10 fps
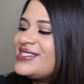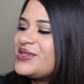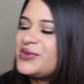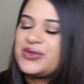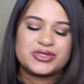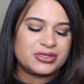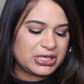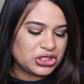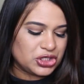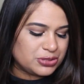So those are
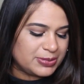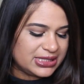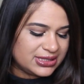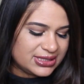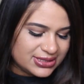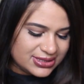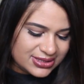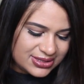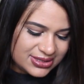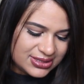my church mints.
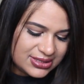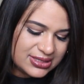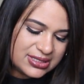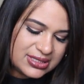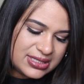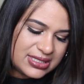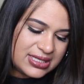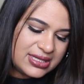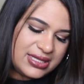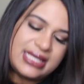
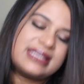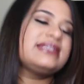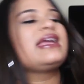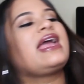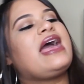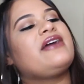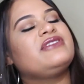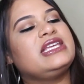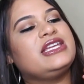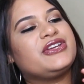The next thing I have
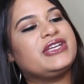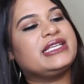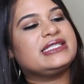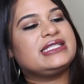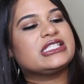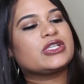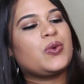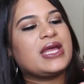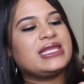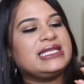in here is this
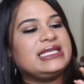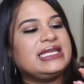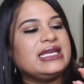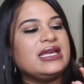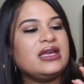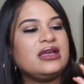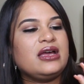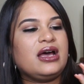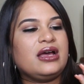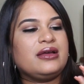Quadali
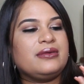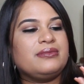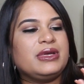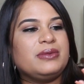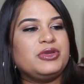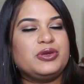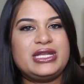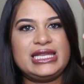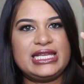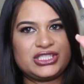
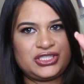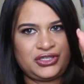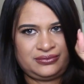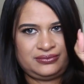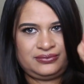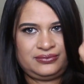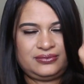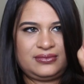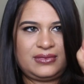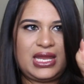Beauty Elixir.
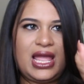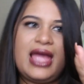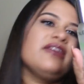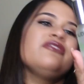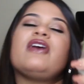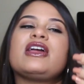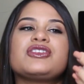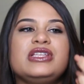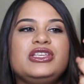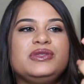I've
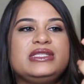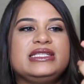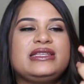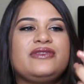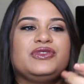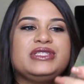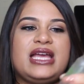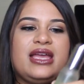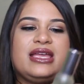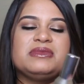actually used this several
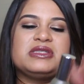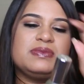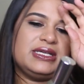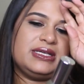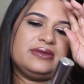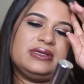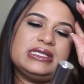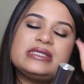times, but